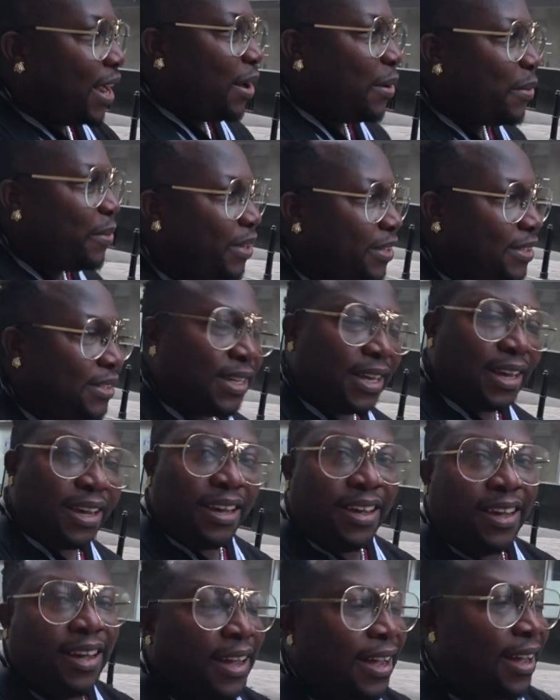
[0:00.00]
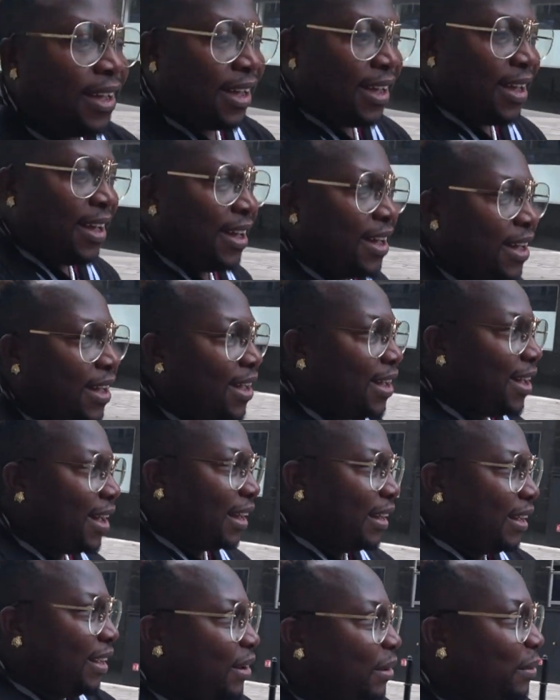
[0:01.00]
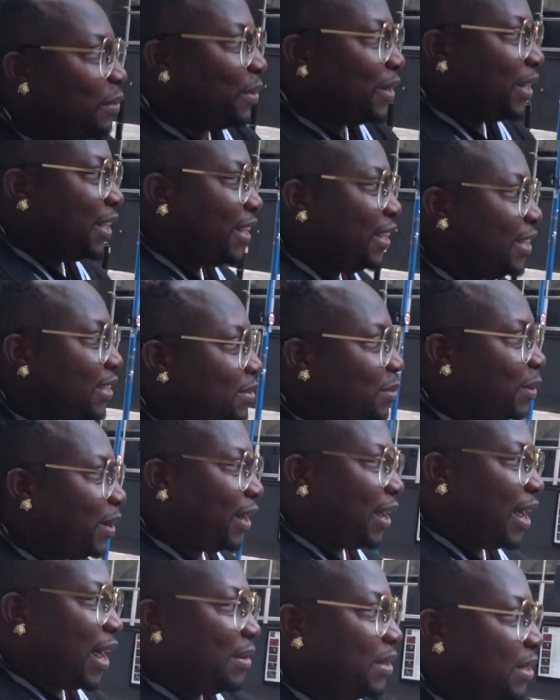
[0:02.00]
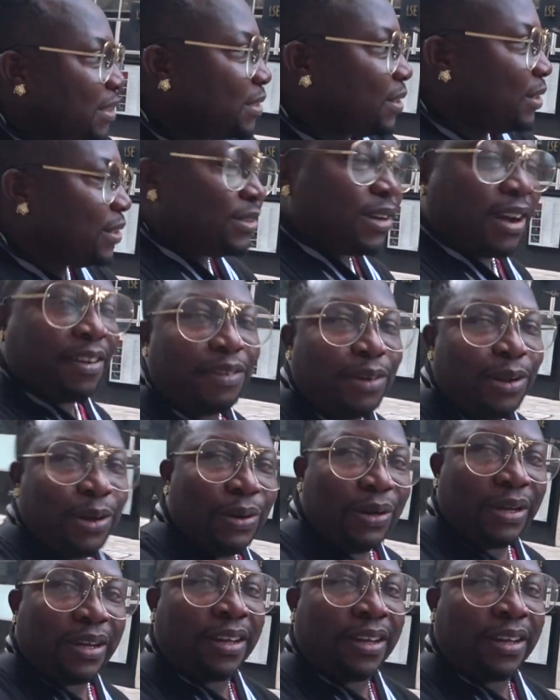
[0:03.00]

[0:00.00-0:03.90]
with I don't know what it is, but I'm just going to have a look.